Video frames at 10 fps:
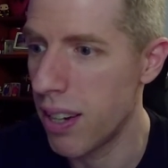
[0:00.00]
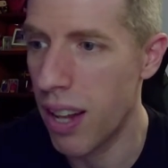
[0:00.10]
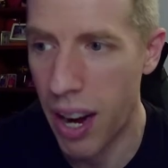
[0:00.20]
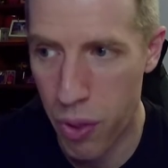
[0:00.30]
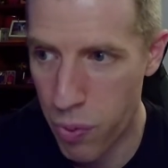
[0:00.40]

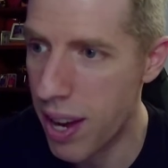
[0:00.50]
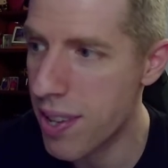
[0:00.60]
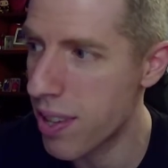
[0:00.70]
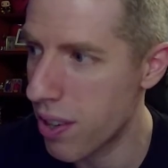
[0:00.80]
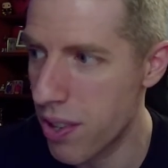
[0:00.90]
A lot of the
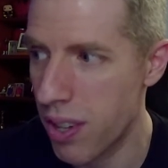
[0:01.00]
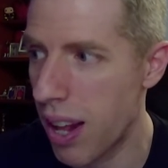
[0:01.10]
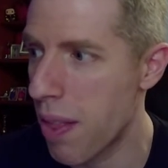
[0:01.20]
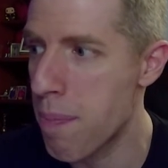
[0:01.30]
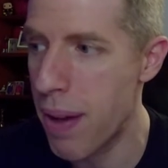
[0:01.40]
wrestlers, a
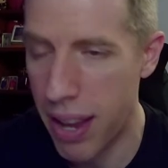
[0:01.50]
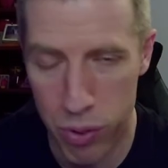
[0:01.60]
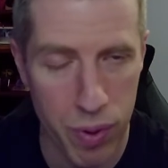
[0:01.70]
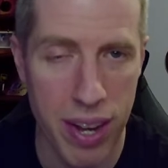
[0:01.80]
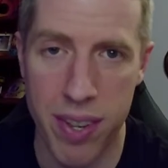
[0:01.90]
lot of the
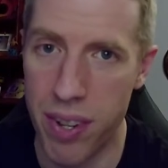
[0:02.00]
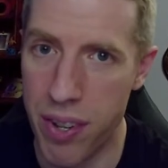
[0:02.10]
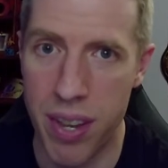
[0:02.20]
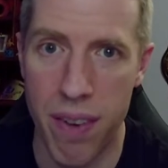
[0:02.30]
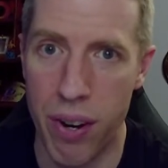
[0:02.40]
male
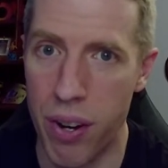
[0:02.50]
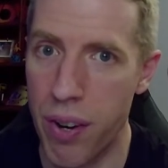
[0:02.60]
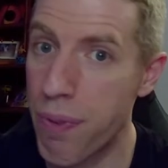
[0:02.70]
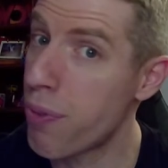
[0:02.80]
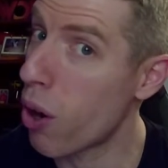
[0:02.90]
wrestlers have
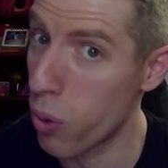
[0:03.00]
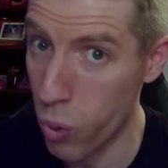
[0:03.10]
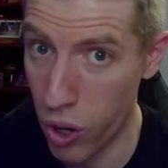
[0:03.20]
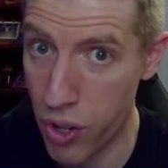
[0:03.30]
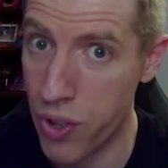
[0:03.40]
heard far
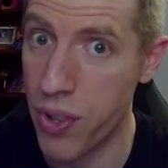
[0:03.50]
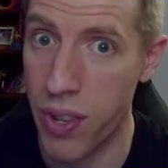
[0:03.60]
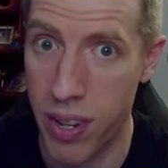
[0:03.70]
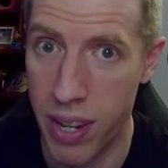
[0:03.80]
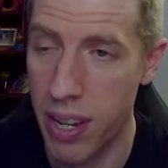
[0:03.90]
worse.